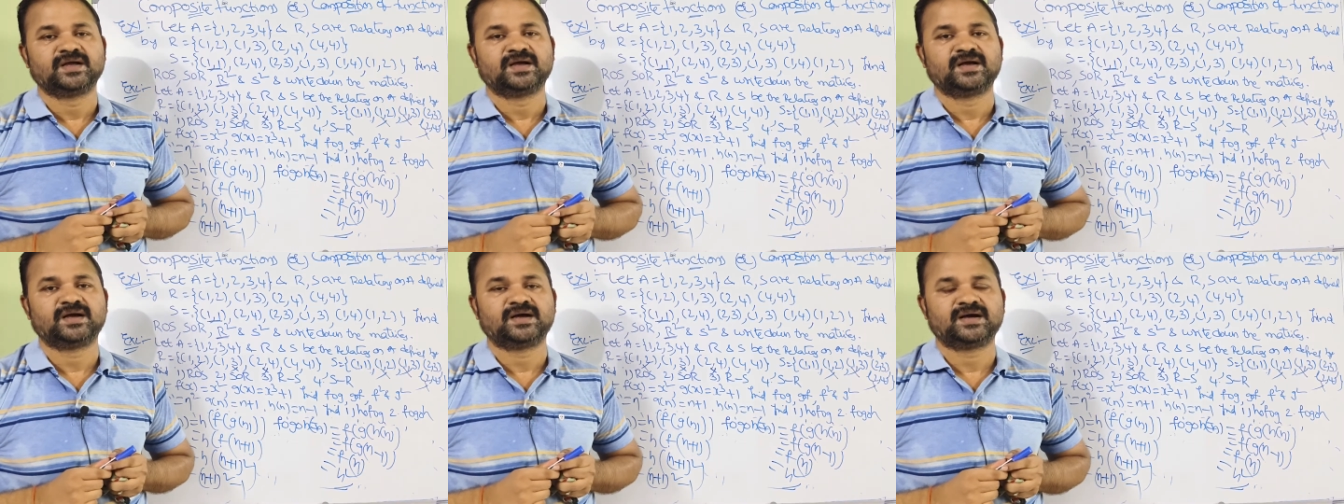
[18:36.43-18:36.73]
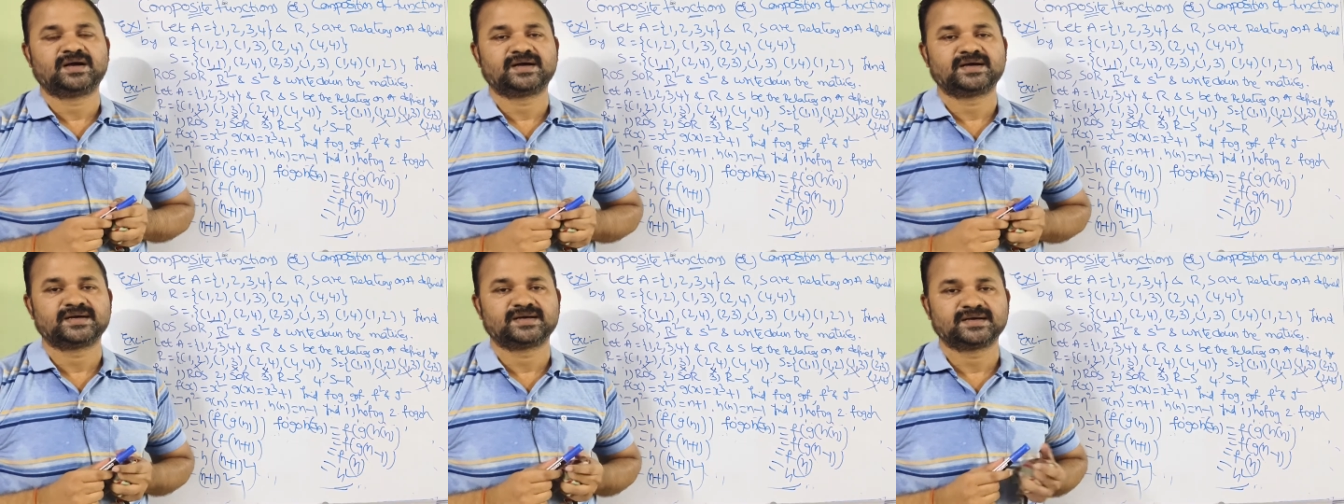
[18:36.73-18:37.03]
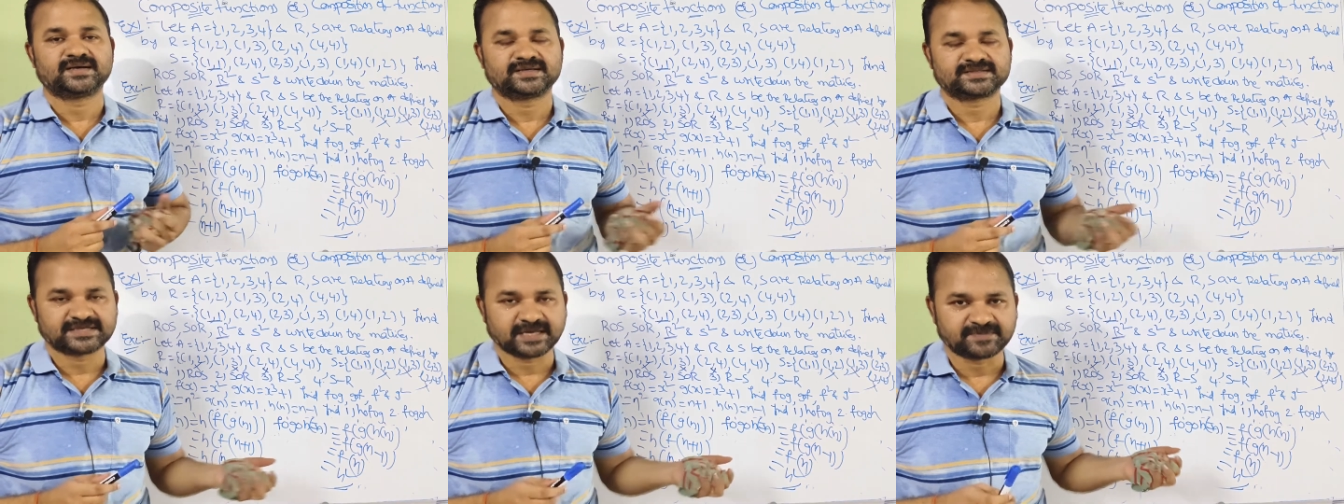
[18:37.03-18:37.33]
Uh,
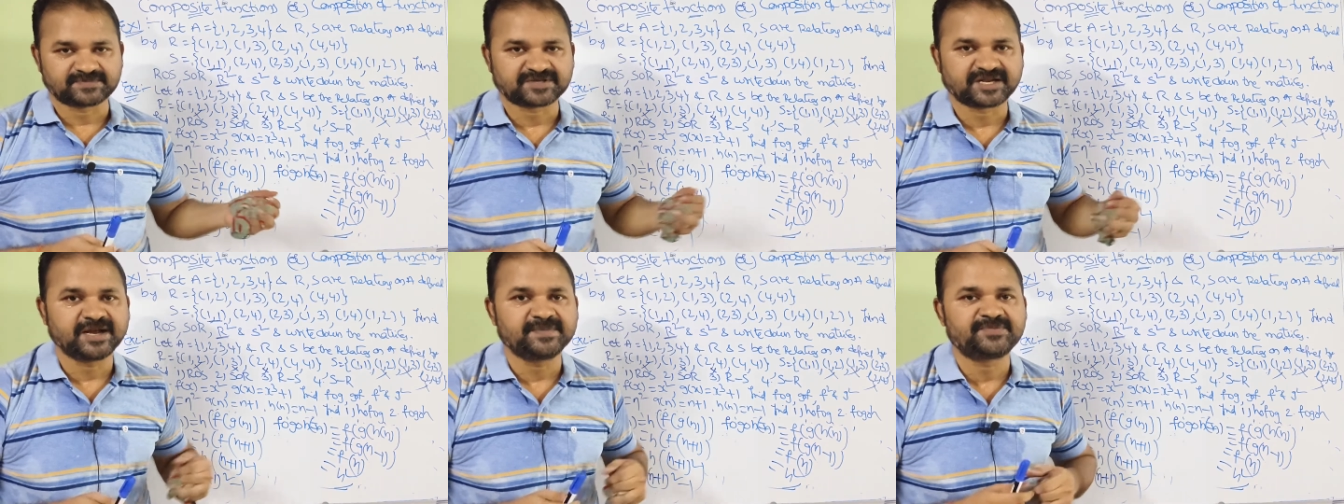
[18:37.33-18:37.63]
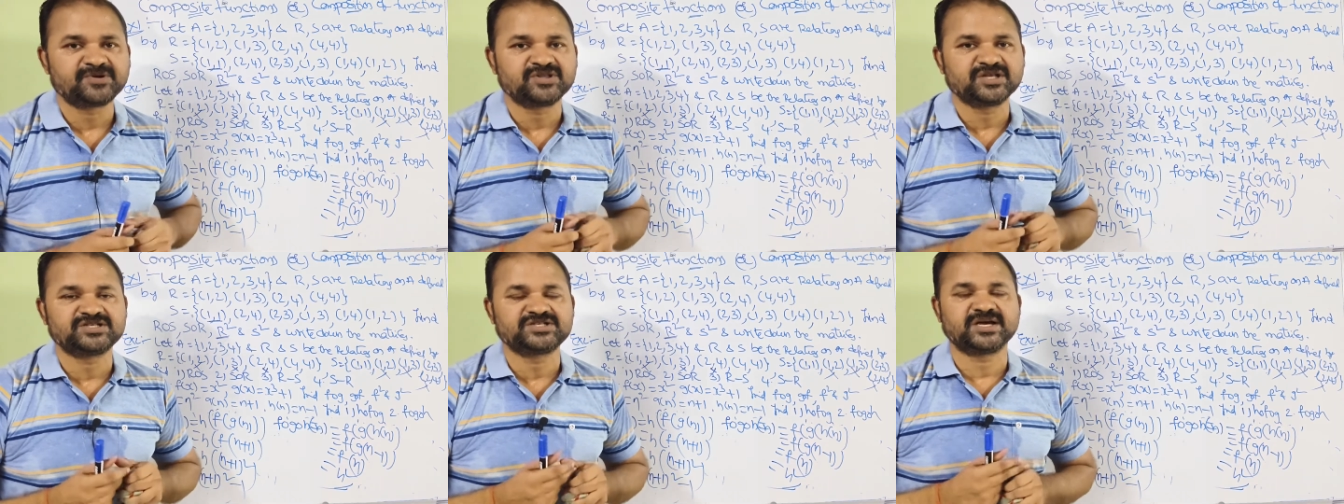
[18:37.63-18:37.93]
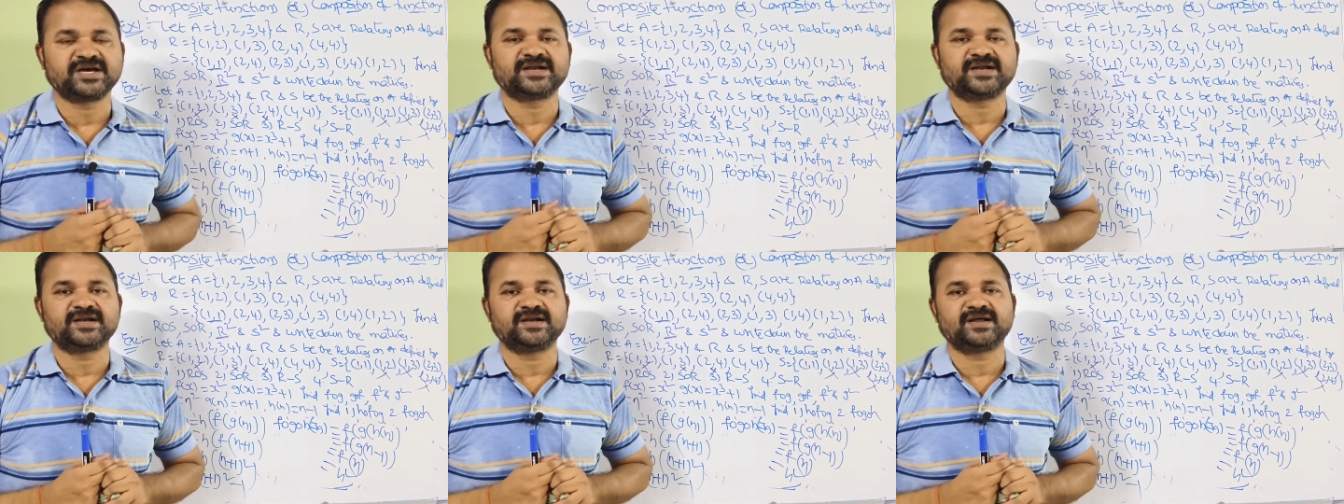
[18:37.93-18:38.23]
subscribe to the
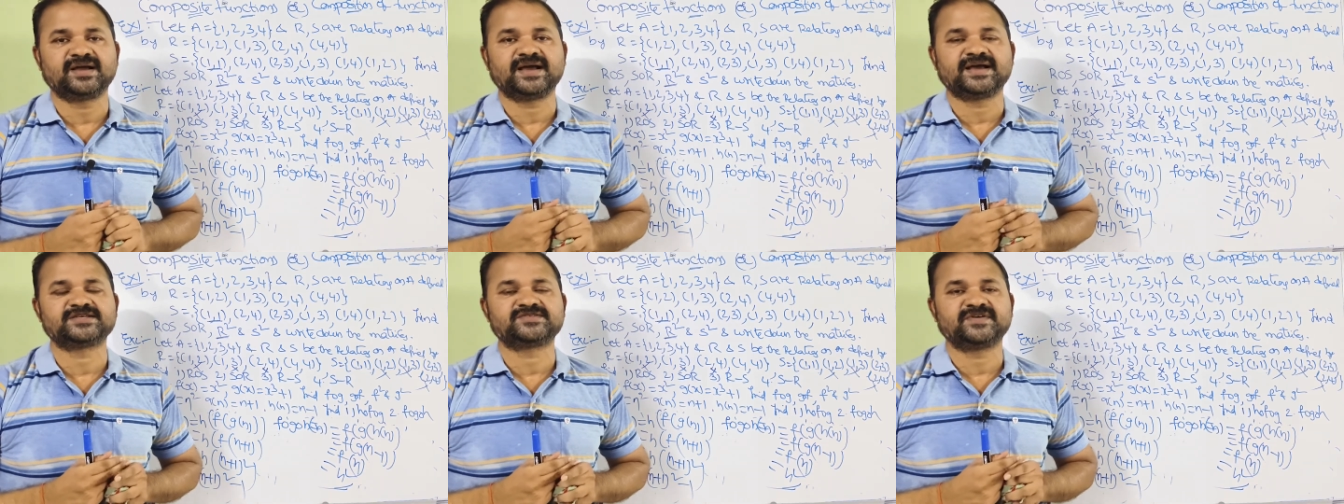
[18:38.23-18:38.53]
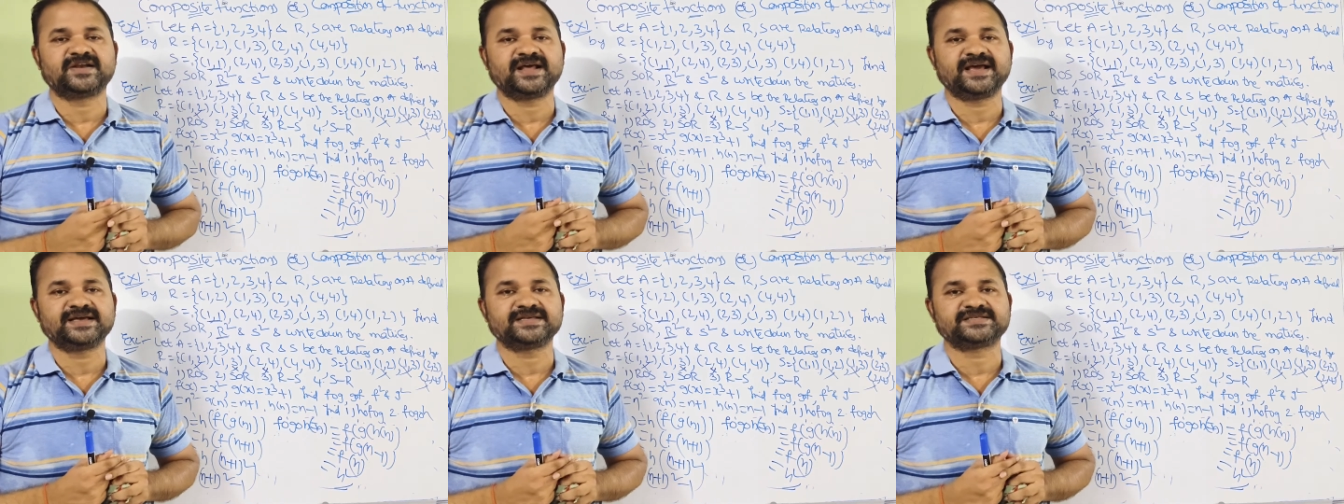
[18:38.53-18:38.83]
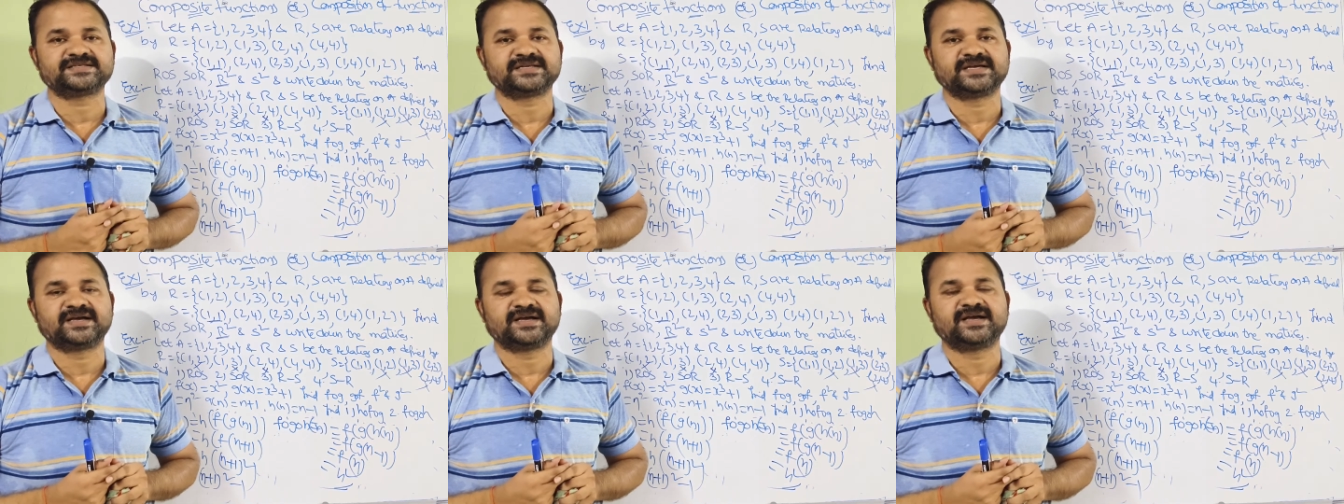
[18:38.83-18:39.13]
channel as well
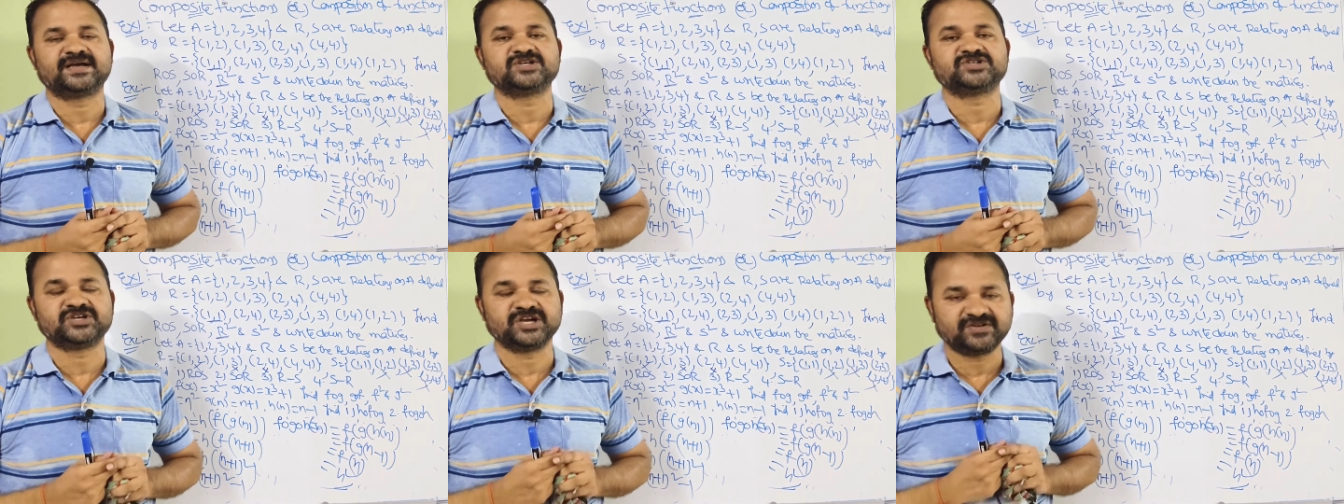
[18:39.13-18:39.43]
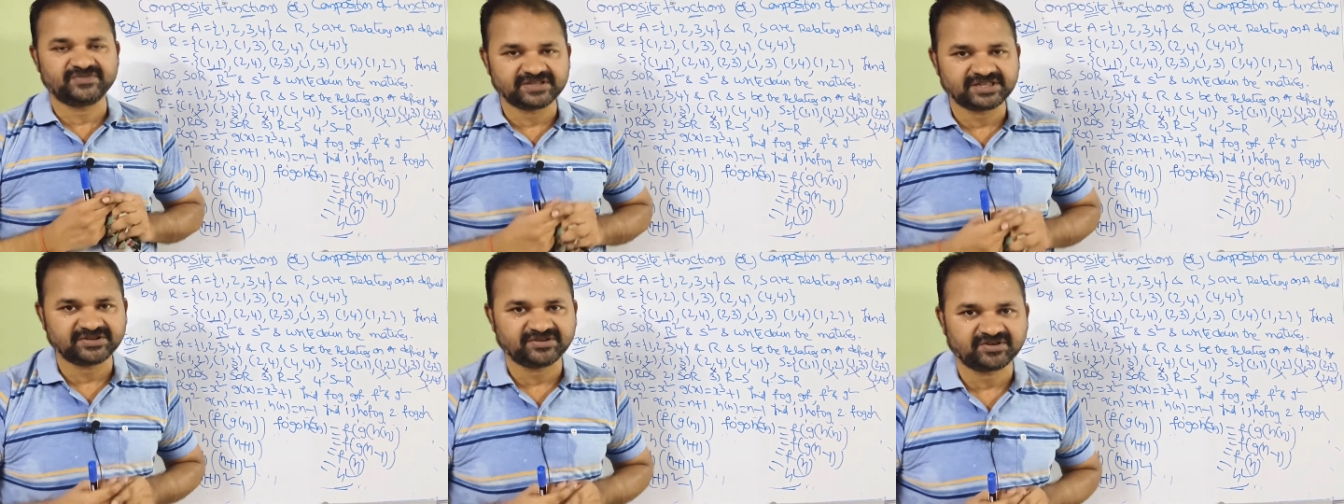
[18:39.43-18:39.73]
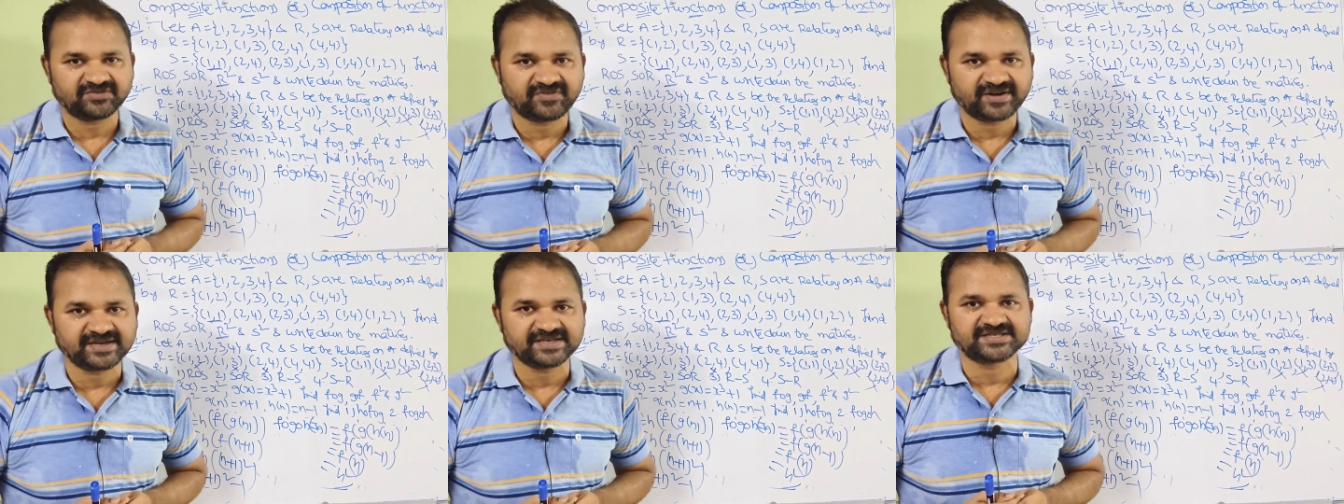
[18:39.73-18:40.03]
as uh, share with
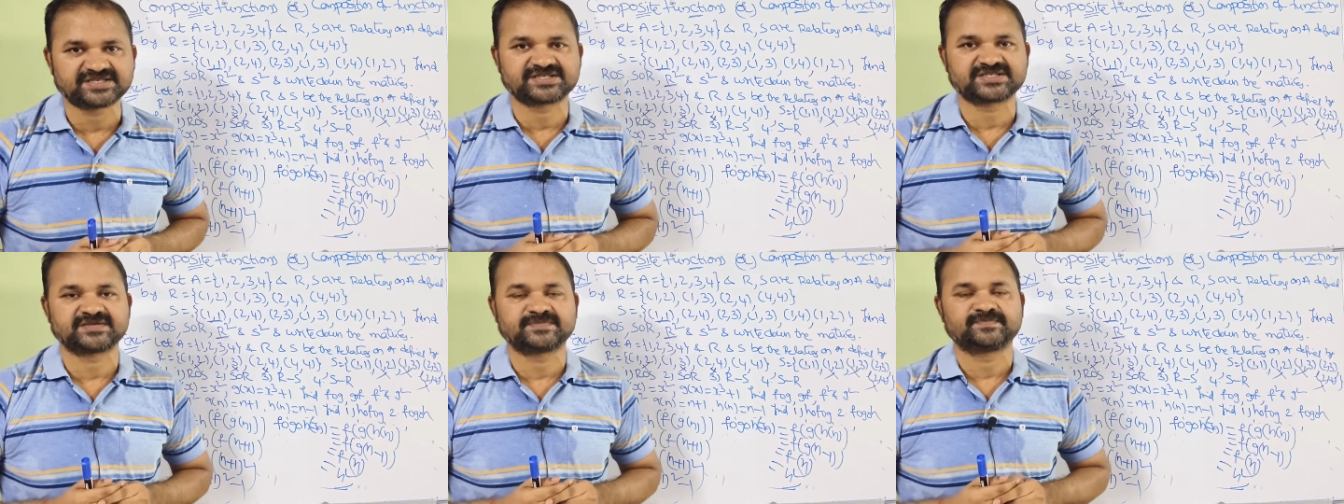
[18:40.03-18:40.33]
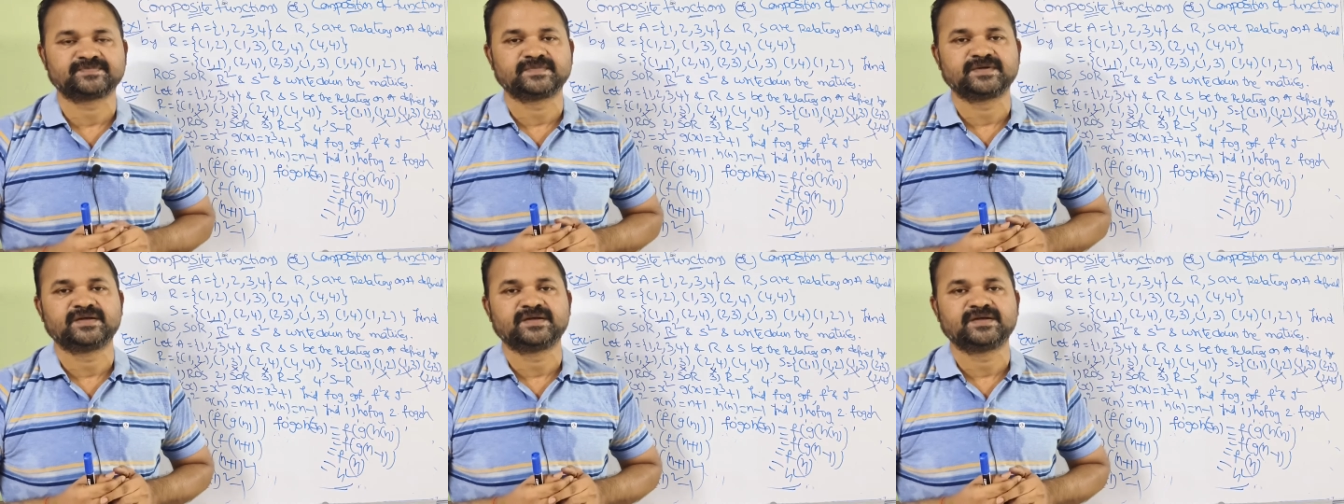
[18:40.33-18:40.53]
your friends.